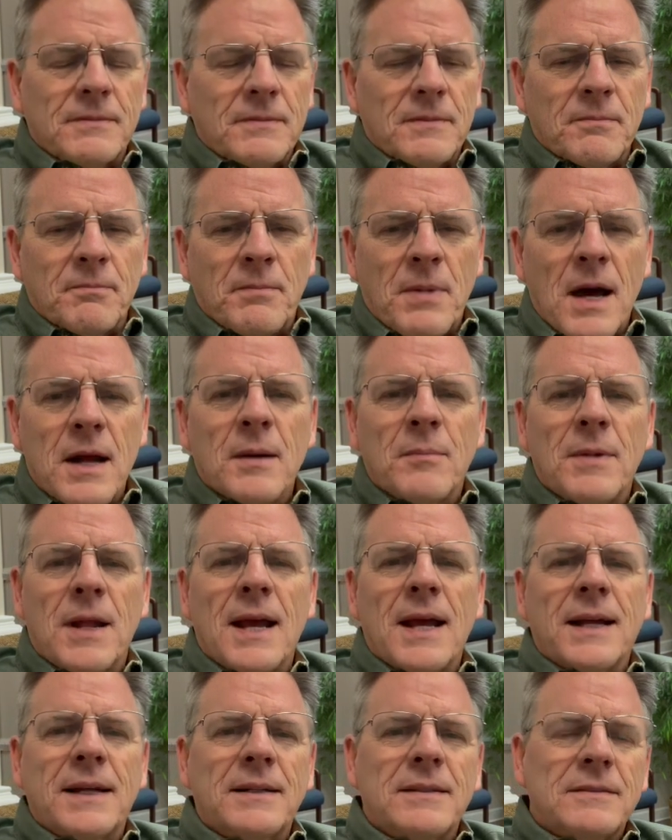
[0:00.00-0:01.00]
bottom
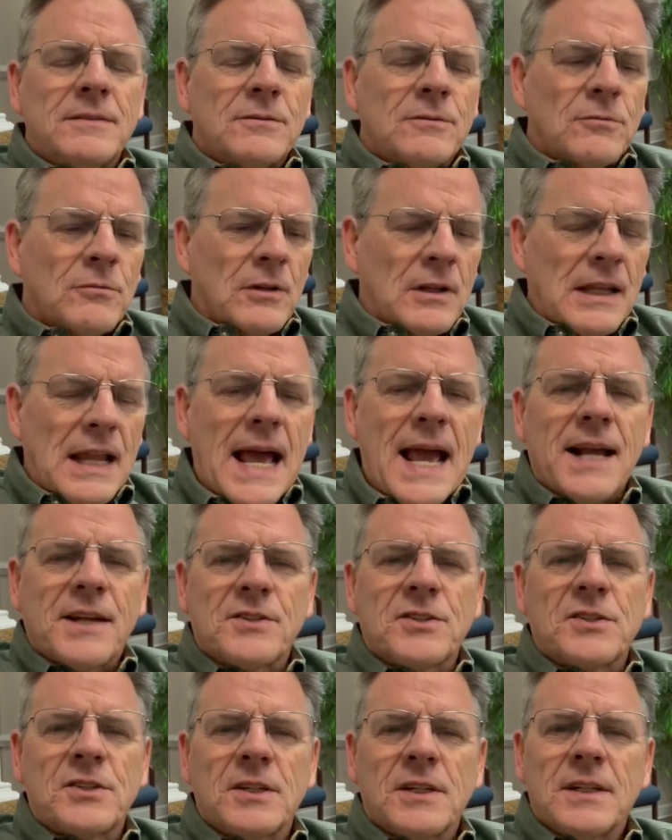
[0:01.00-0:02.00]
line,
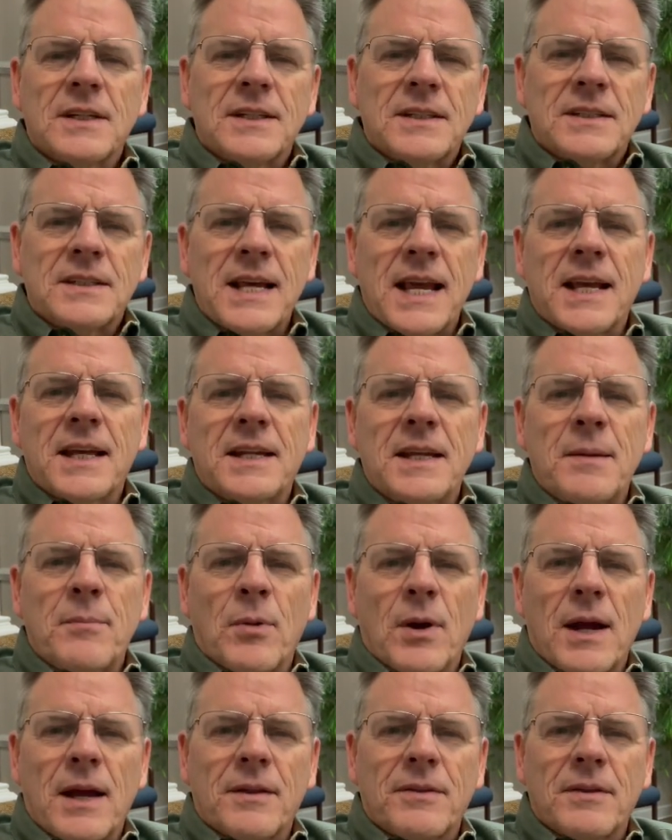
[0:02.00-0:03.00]
relax, take a
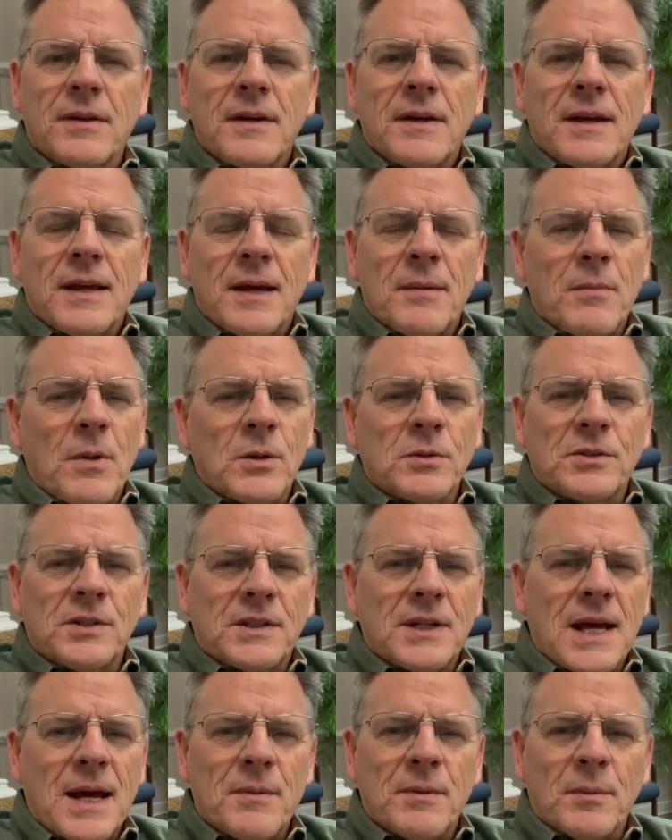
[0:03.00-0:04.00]
deep breath, and most
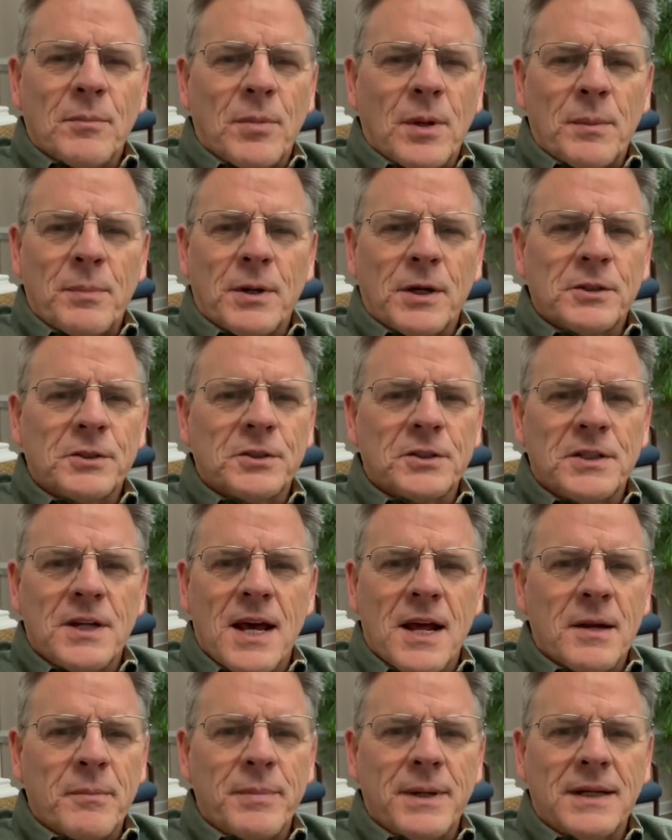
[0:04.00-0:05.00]
of the time the blood pressure is
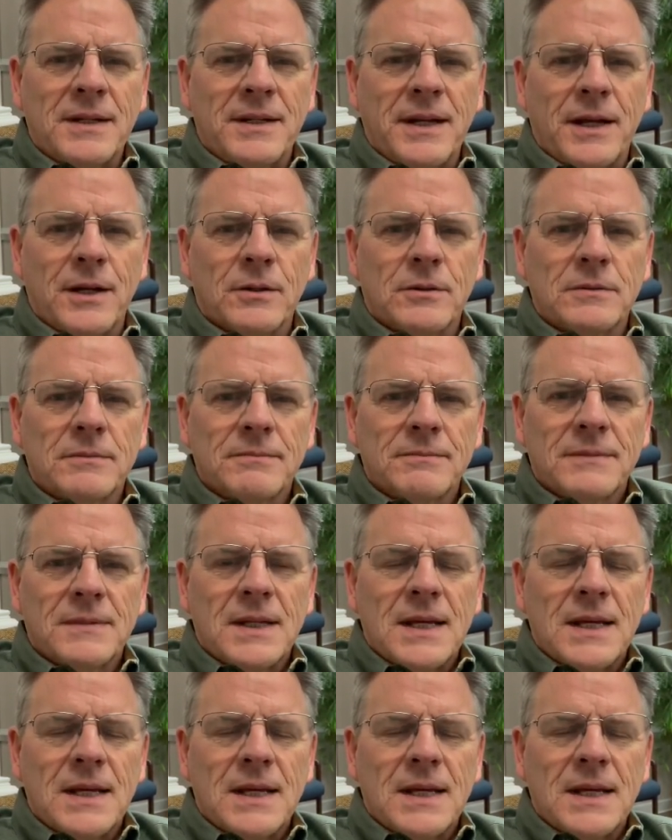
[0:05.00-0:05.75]
not a big deal.